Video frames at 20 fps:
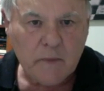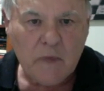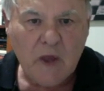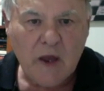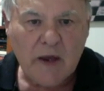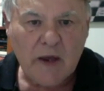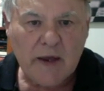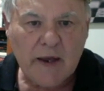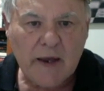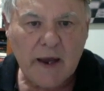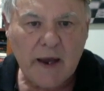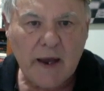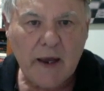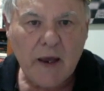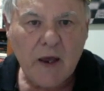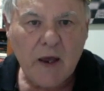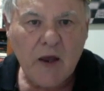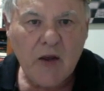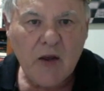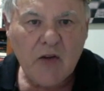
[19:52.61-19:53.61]
Okay,
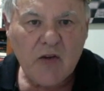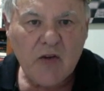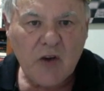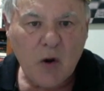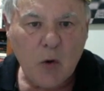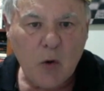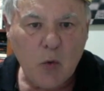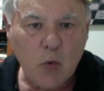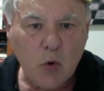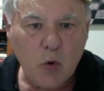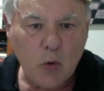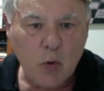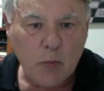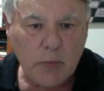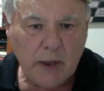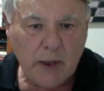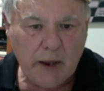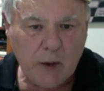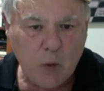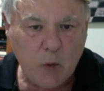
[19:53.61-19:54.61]
So rook,
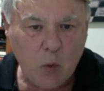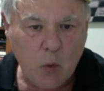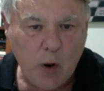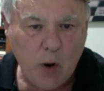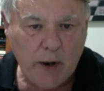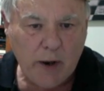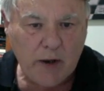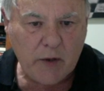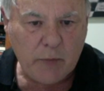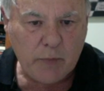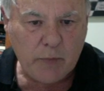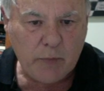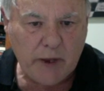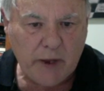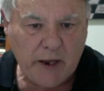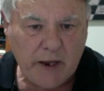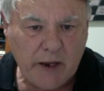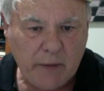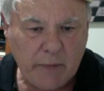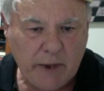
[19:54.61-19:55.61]
black could
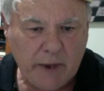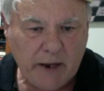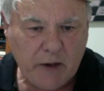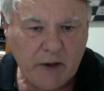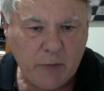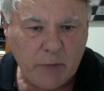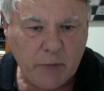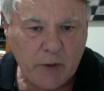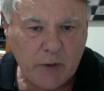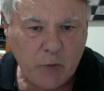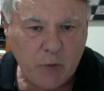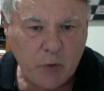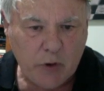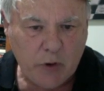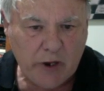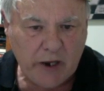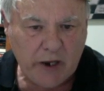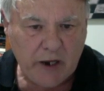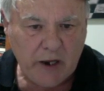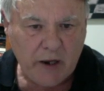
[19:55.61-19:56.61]
play rook
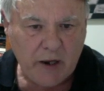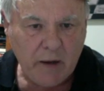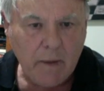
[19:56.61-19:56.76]
here.